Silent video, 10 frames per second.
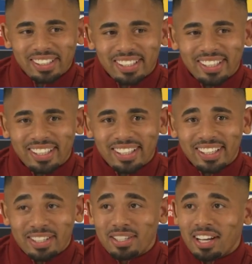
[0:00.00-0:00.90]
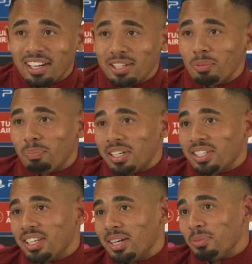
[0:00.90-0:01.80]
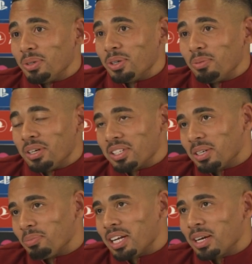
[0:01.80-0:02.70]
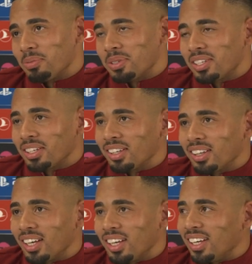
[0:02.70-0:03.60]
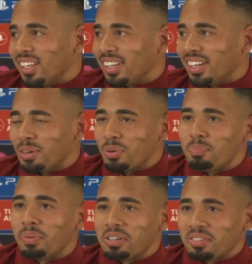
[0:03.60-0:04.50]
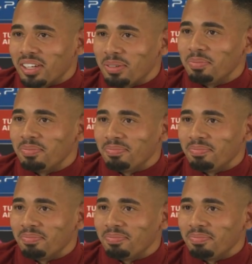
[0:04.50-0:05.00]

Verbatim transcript: uh, it's hard to pass them, you know, but sometimes they uh, we pass them,